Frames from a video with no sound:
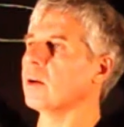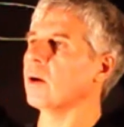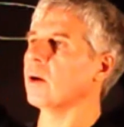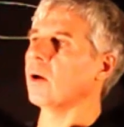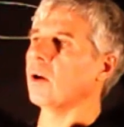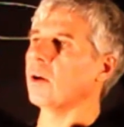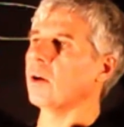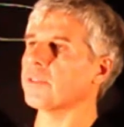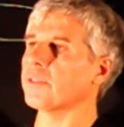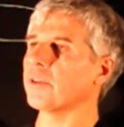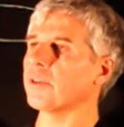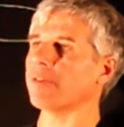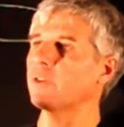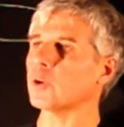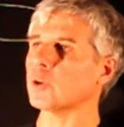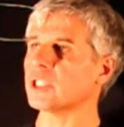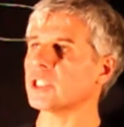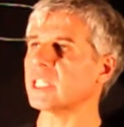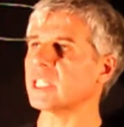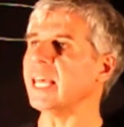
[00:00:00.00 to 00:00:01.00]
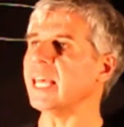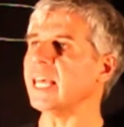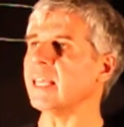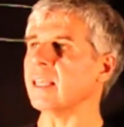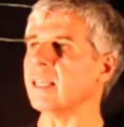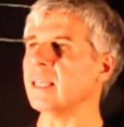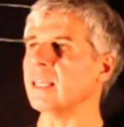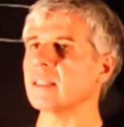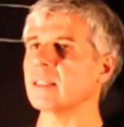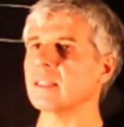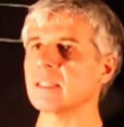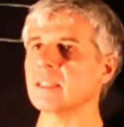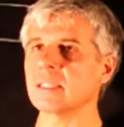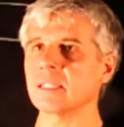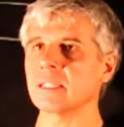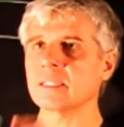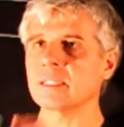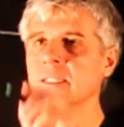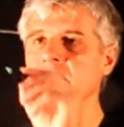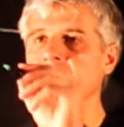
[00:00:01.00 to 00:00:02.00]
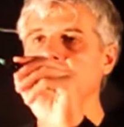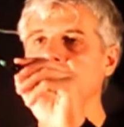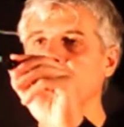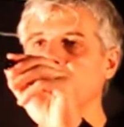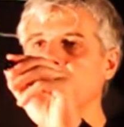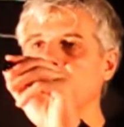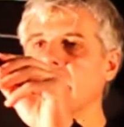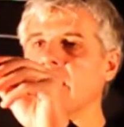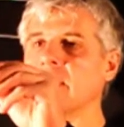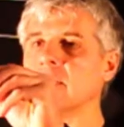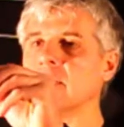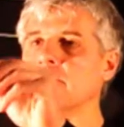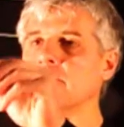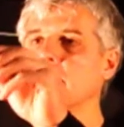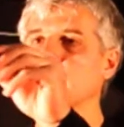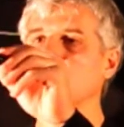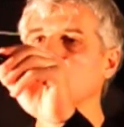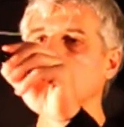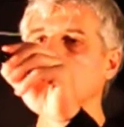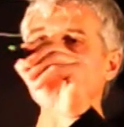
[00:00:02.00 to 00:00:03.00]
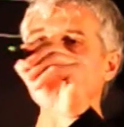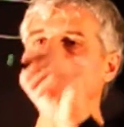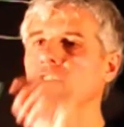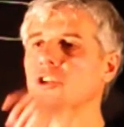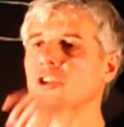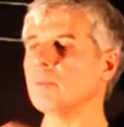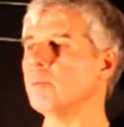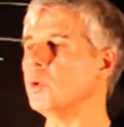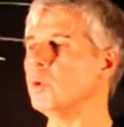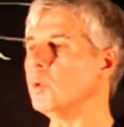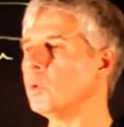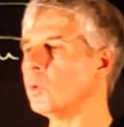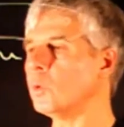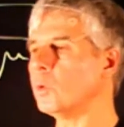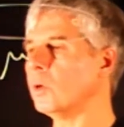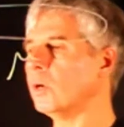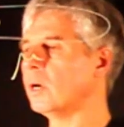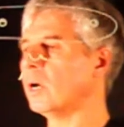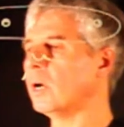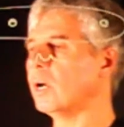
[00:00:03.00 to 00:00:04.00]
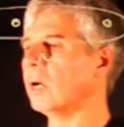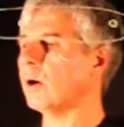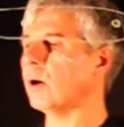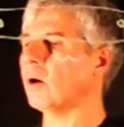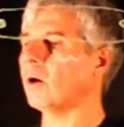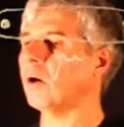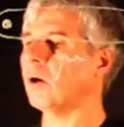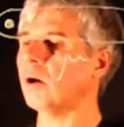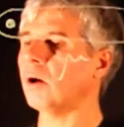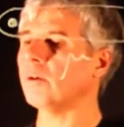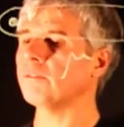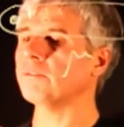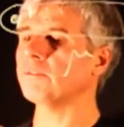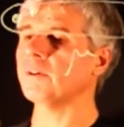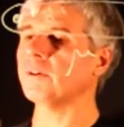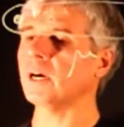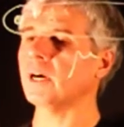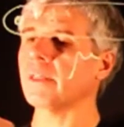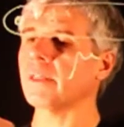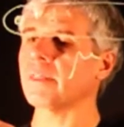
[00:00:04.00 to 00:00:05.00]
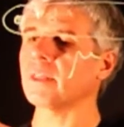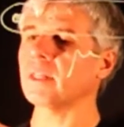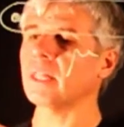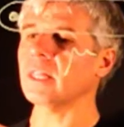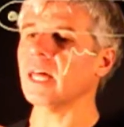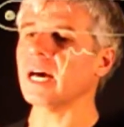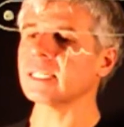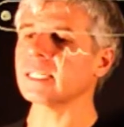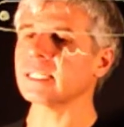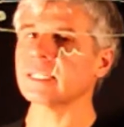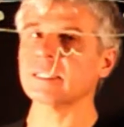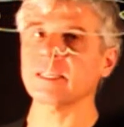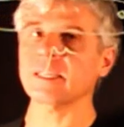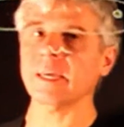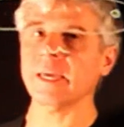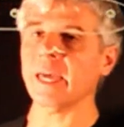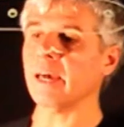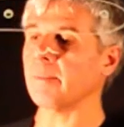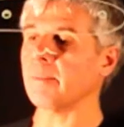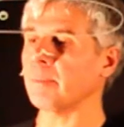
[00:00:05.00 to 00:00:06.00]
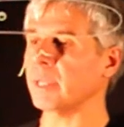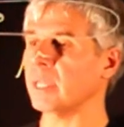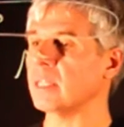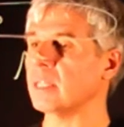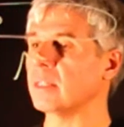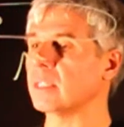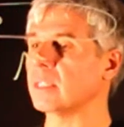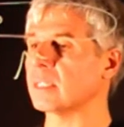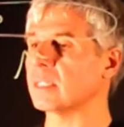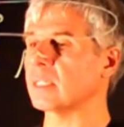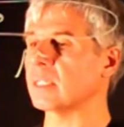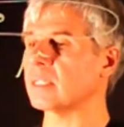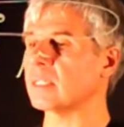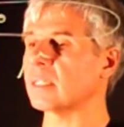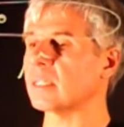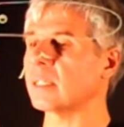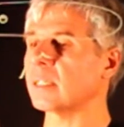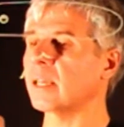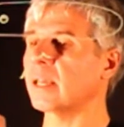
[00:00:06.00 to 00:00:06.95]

of the first k indices and the permutation mu of the last m indices.